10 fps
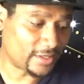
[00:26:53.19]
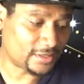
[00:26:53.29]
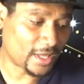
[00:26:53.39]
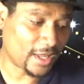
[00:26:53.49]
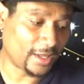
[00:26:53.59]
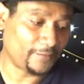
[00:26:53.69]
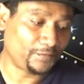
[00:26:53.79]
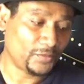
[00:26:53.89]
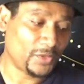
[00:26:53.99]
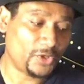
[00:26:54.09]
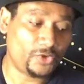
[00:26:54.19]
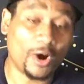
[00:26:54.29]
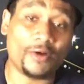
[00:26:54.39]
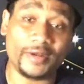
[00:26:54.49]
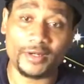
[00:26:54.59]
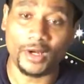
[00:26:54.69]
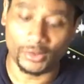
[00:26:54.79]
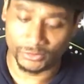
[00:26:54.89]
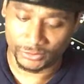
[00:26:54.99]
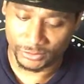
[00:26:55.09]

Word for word: is saying you already know.